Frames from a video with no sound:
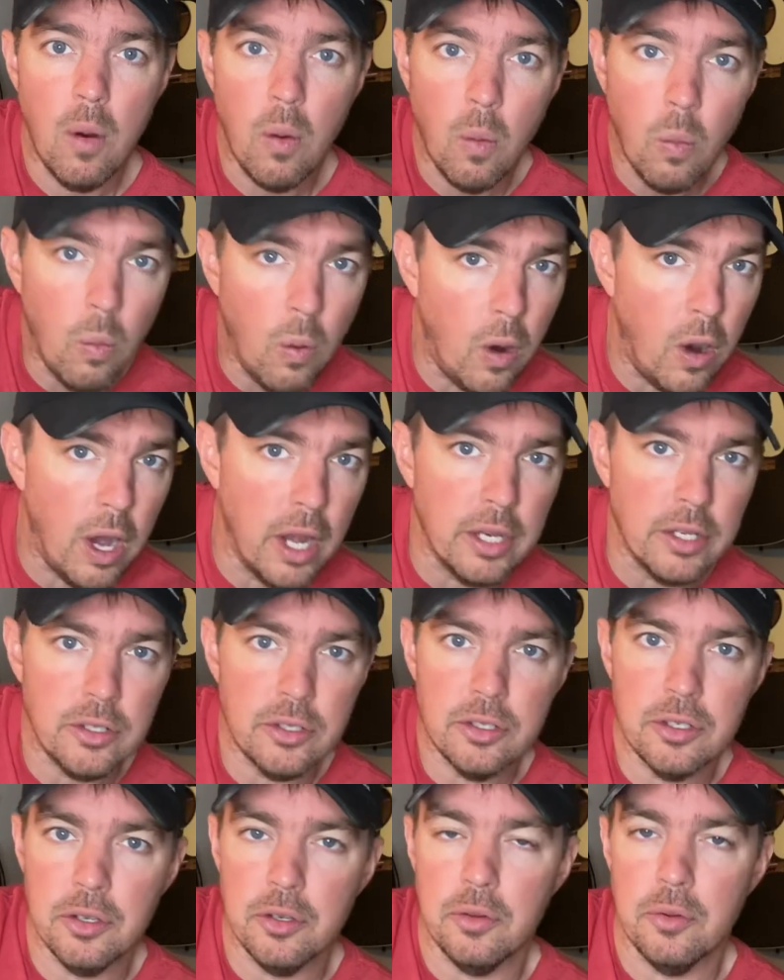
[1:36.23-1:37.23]
One,
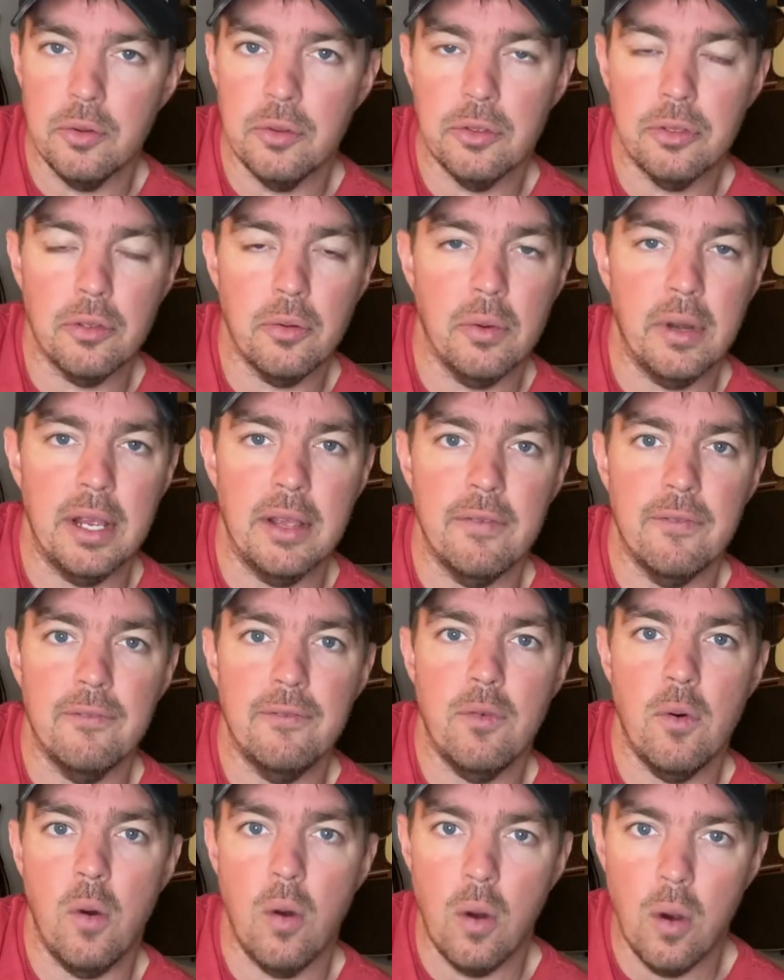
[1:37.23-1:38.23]
two, three,
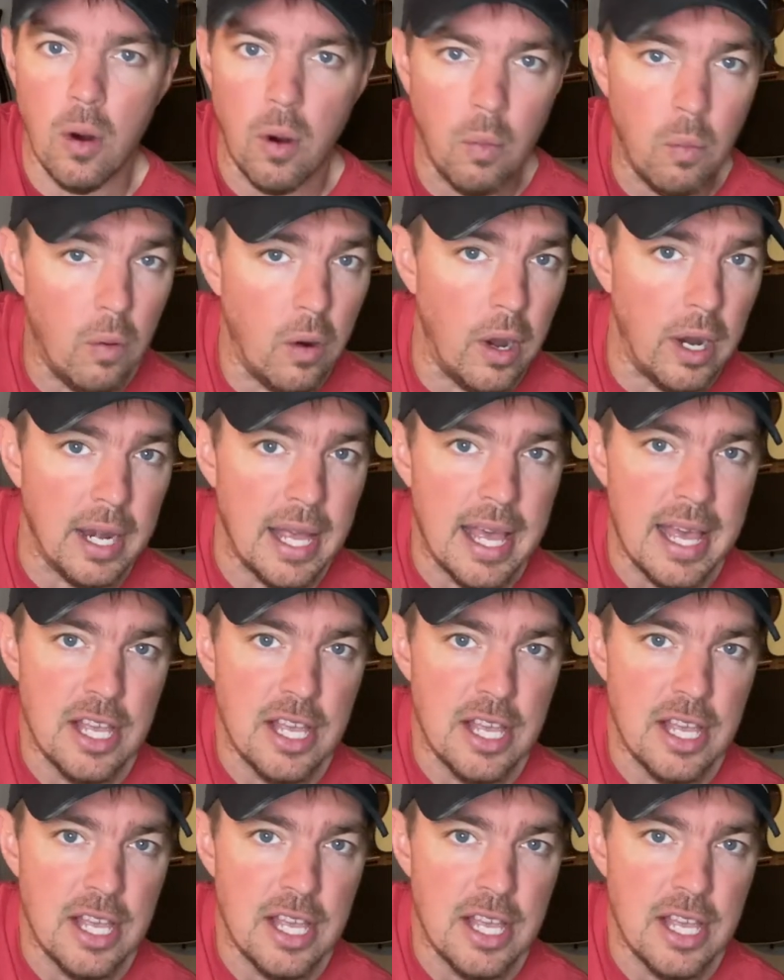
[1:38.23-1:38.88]
four, one.